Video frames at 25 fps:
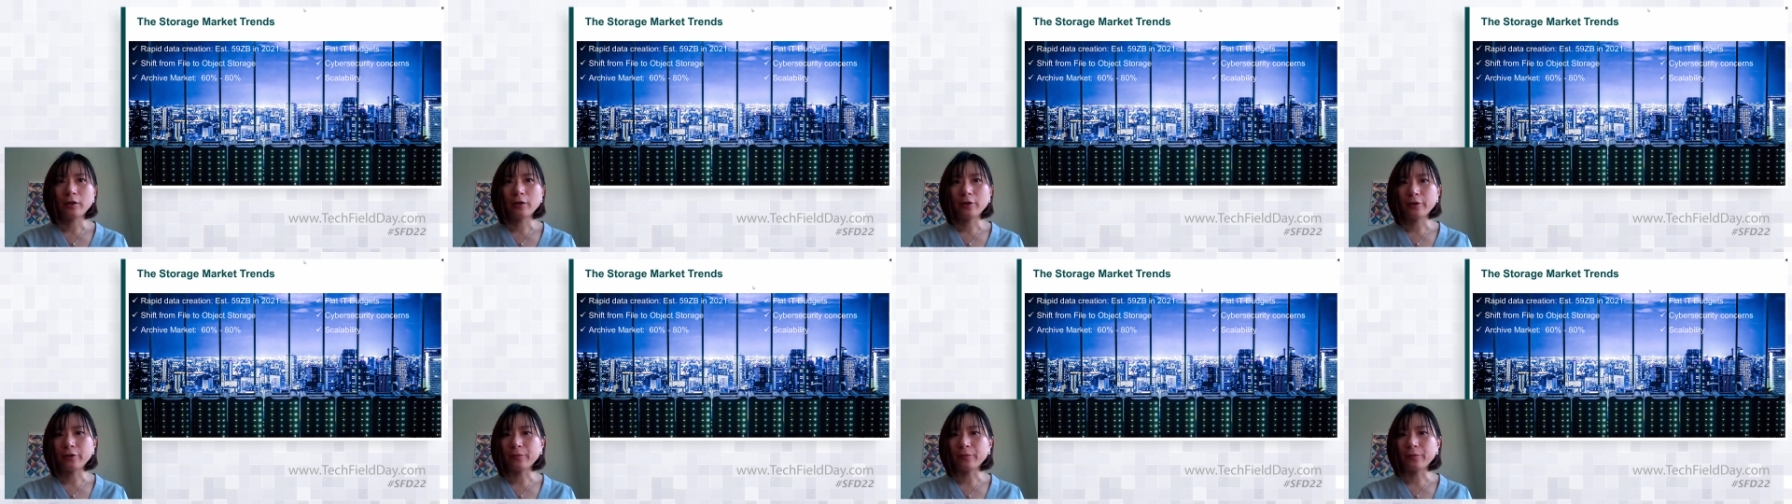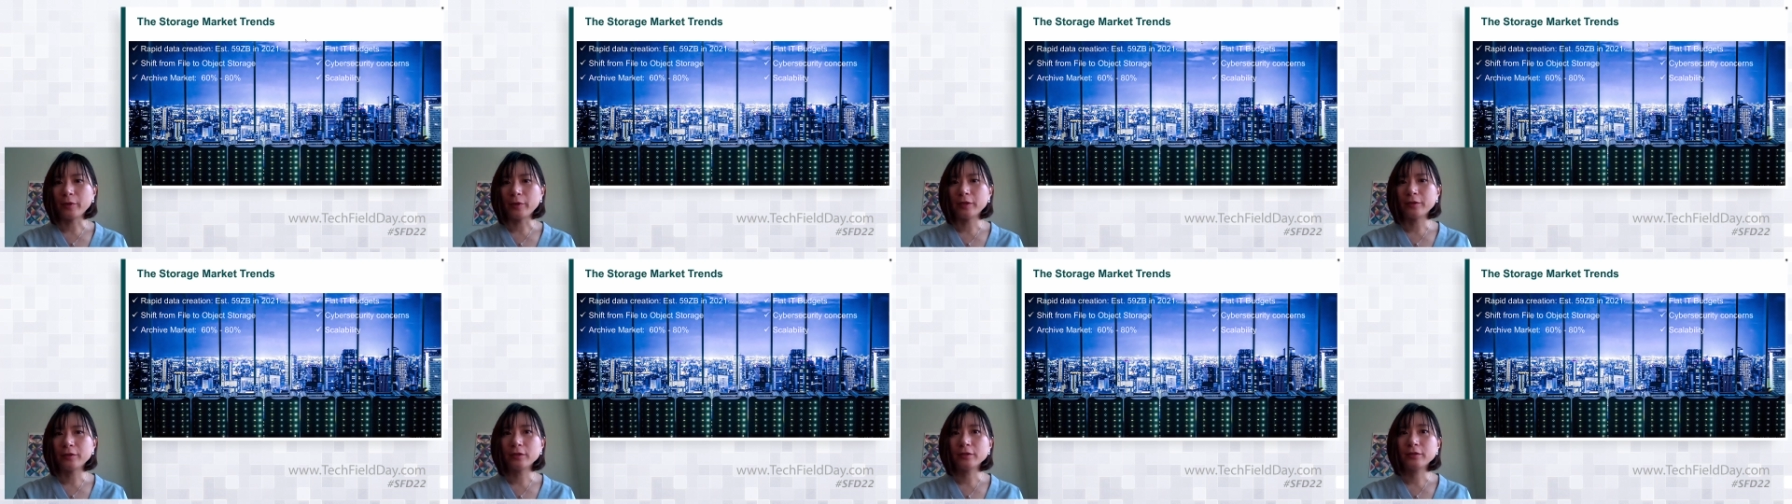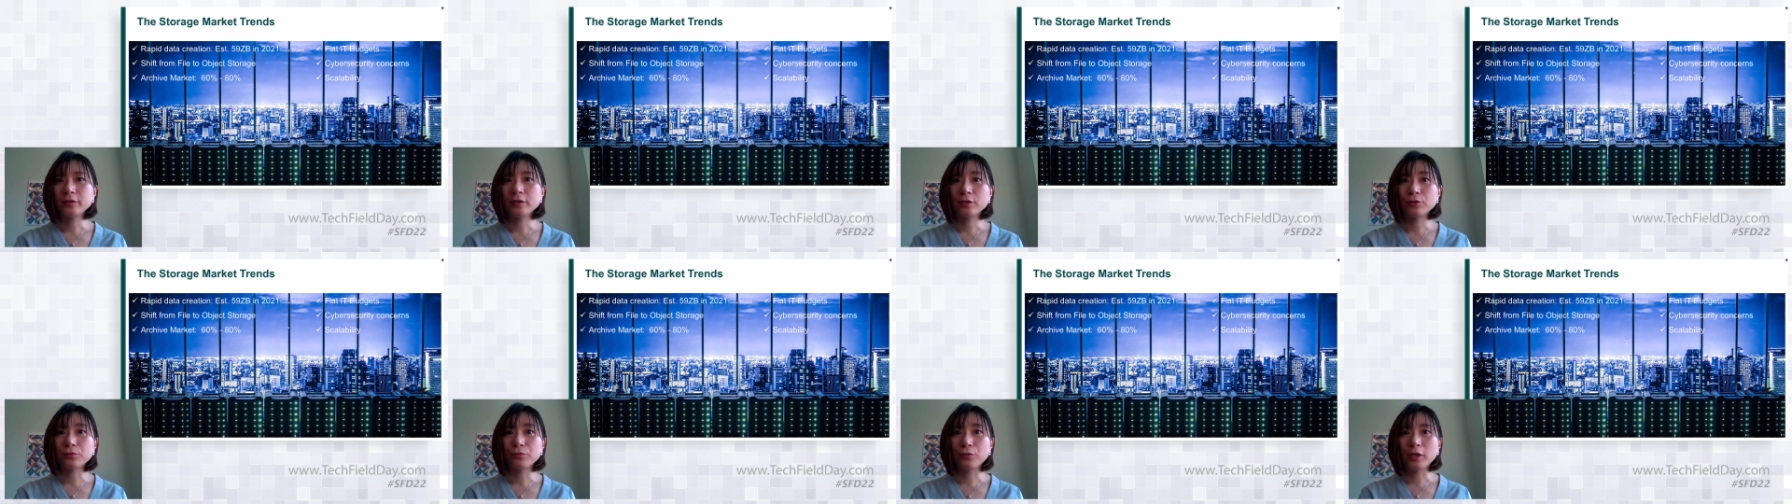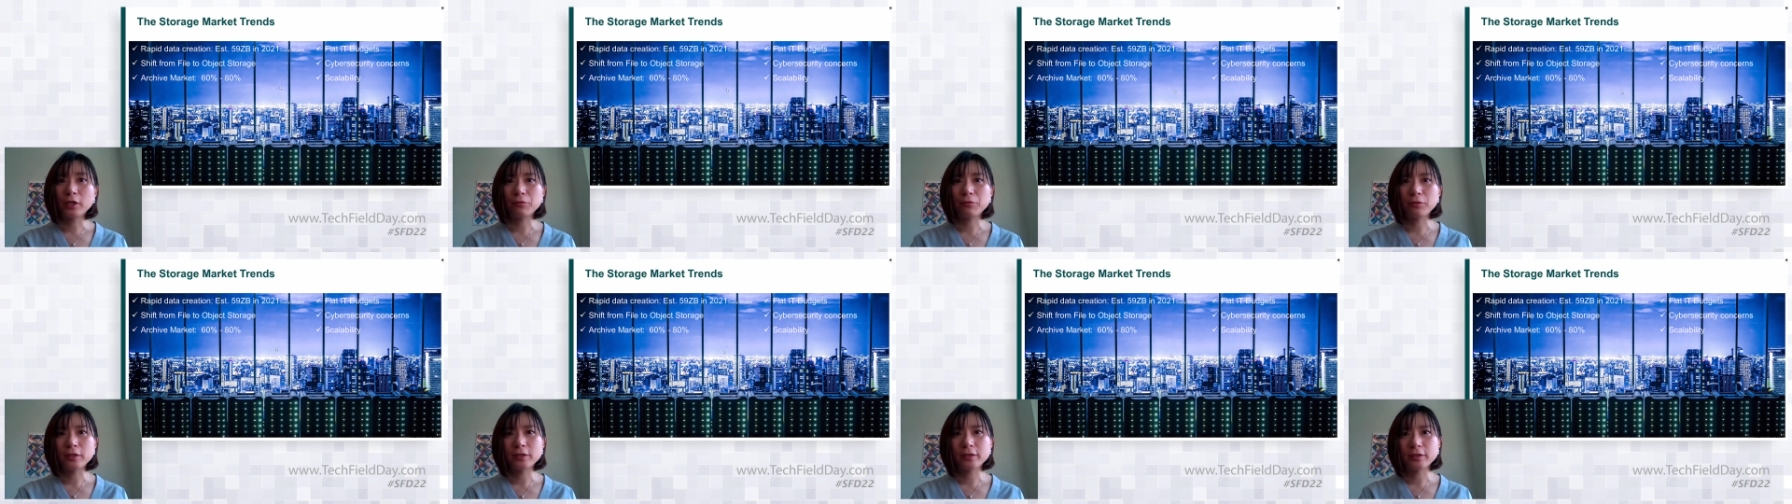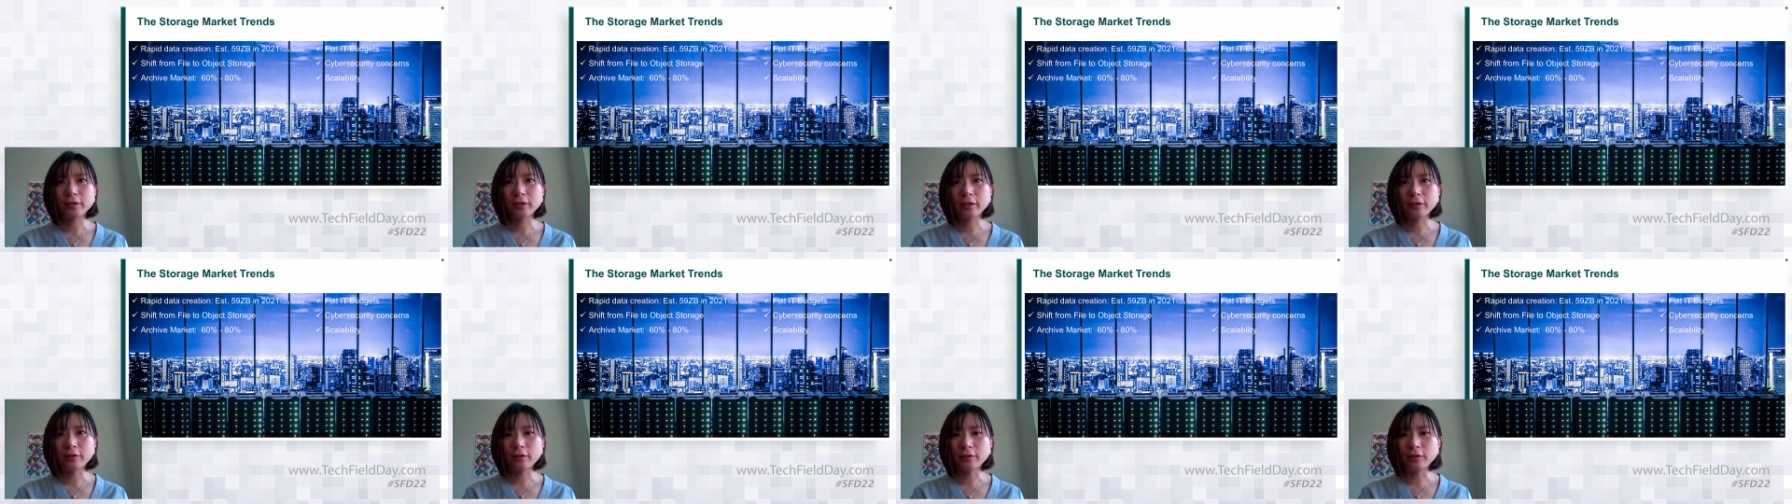Um, and this is where we
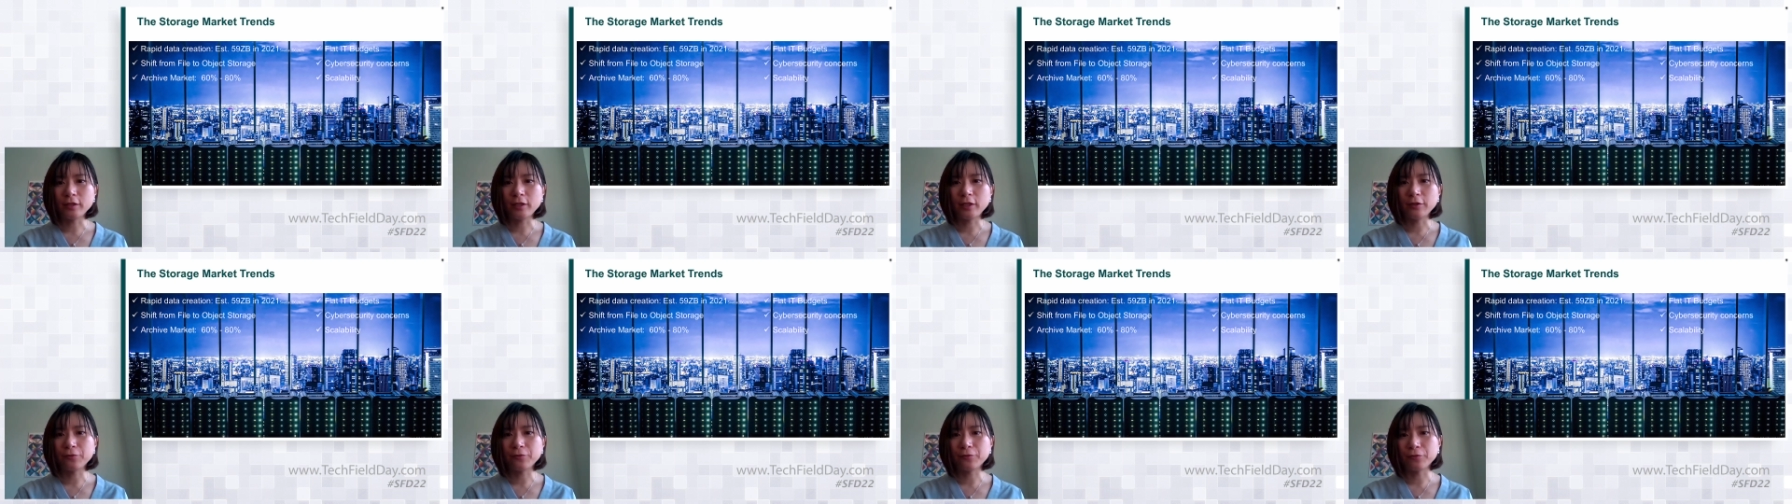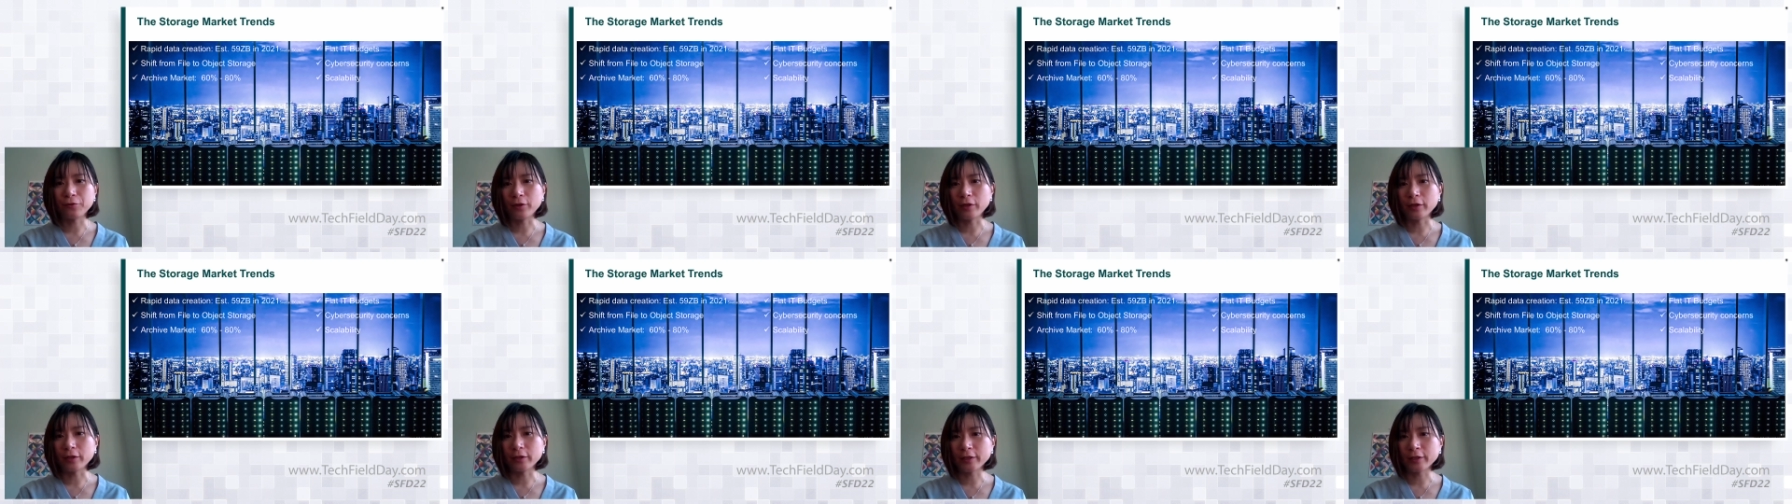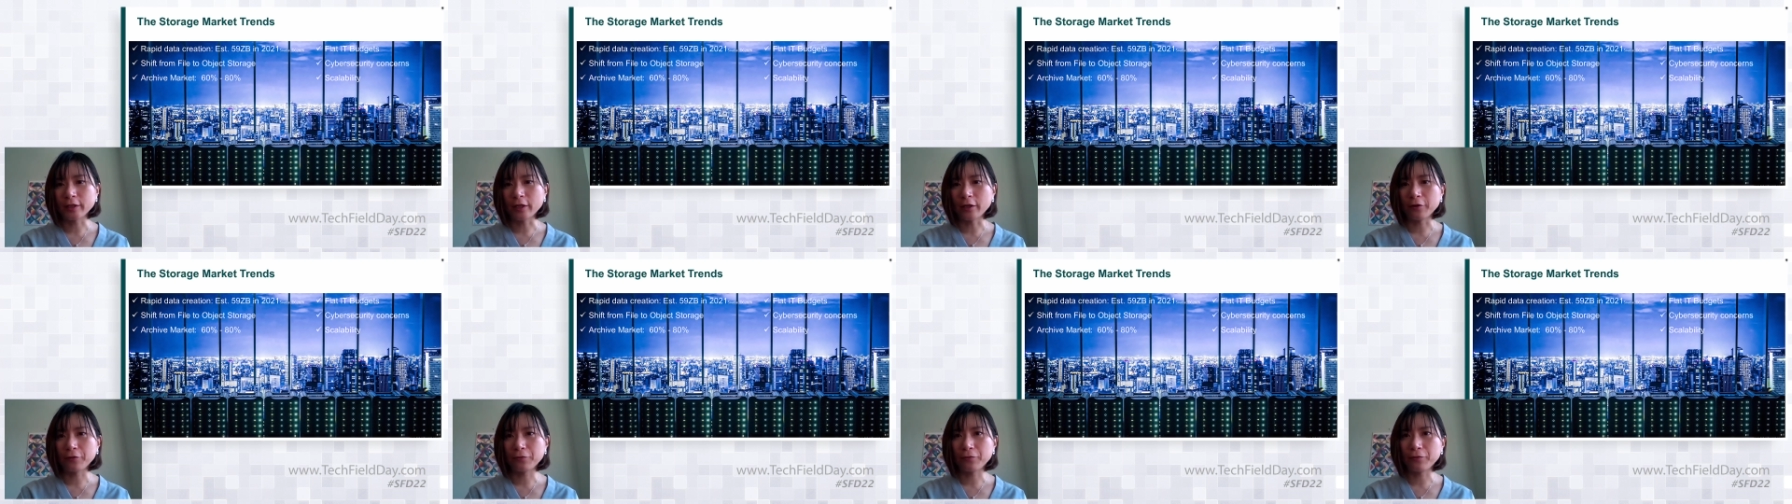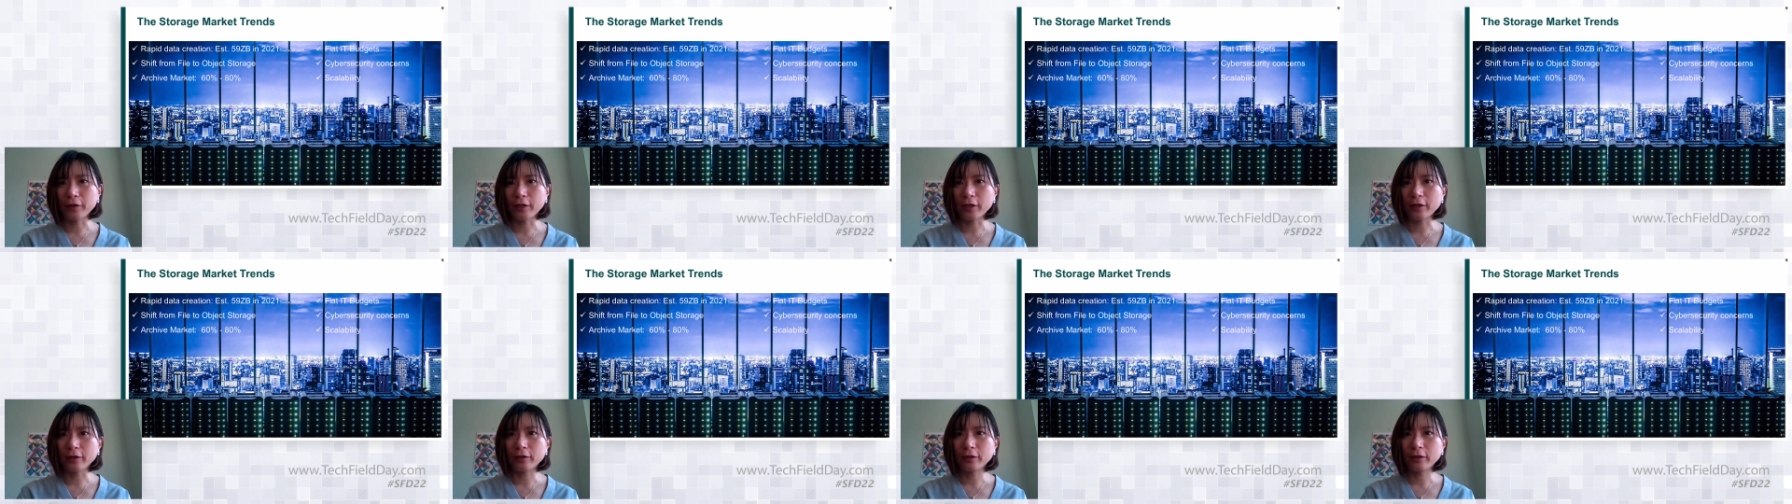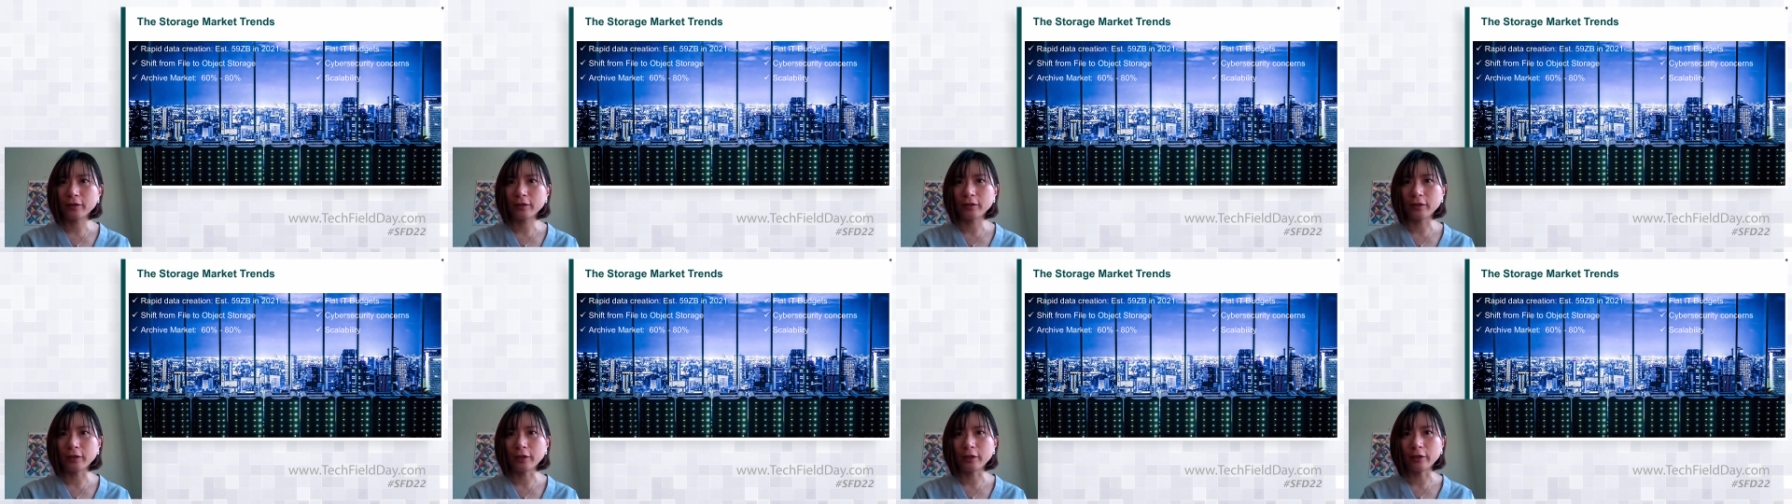saw the need for software
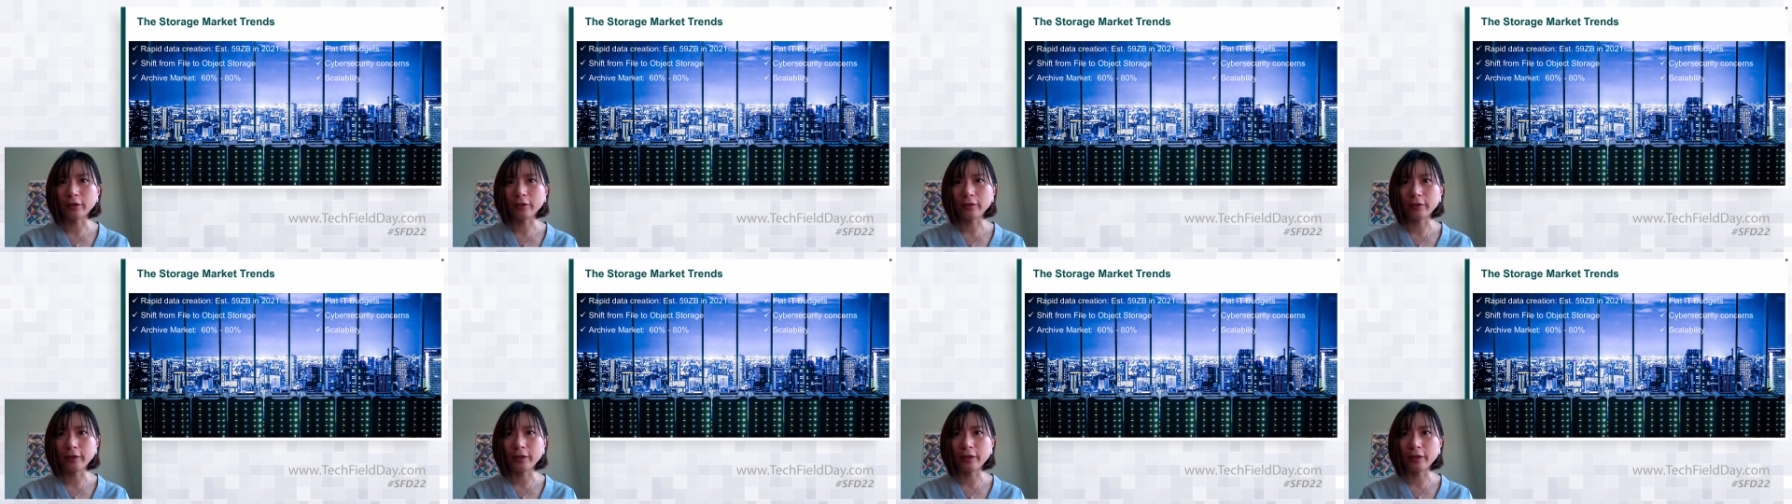uh,